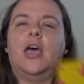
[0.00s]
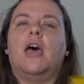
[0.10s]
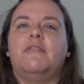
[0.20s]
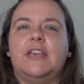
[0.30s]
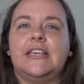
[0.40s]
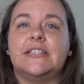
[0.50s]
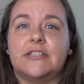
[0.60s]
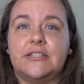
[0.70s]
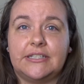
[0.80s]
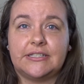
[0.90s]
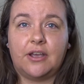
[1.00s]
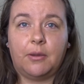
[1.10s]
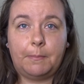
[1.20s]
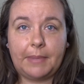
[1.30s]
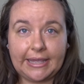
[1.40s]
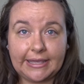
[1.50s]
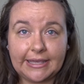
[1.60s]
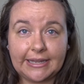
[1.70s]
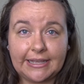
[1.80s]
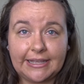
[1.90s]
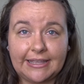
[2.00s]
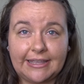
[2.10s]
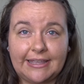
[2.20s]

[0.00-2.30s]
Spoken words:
I think it's because it's got pink in it.